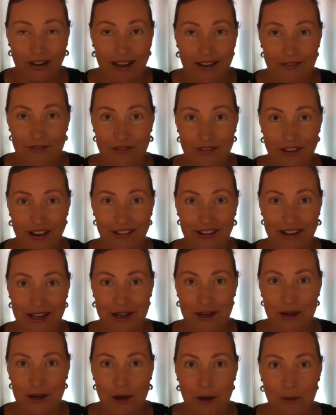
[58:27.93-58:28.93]

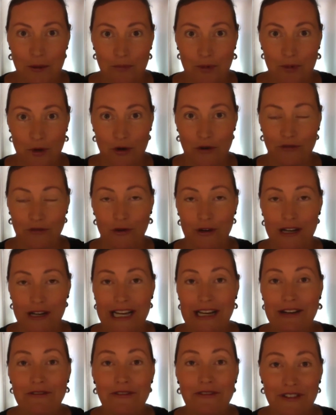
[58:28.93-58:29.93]
very beautiful
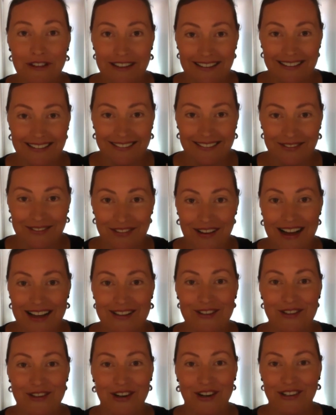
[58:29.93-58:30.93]
infant,
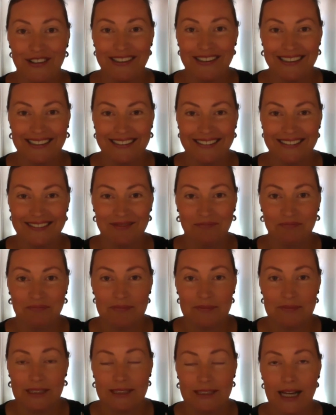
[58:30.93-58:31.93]
fast-growing
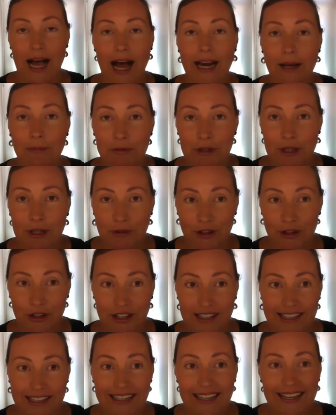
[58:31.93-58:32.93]
startup
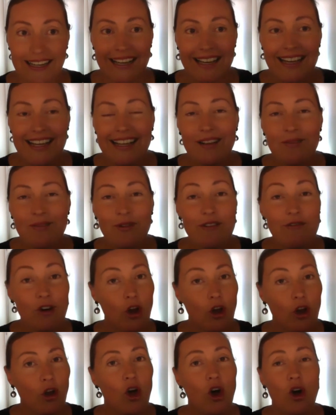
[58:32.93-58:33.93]
community, we've got a
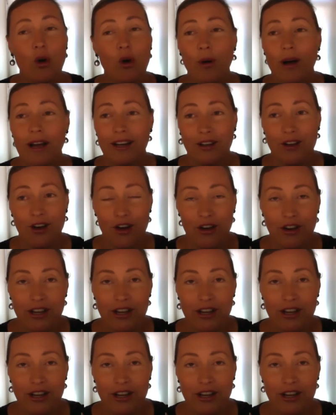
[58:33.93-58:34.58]
long way to go.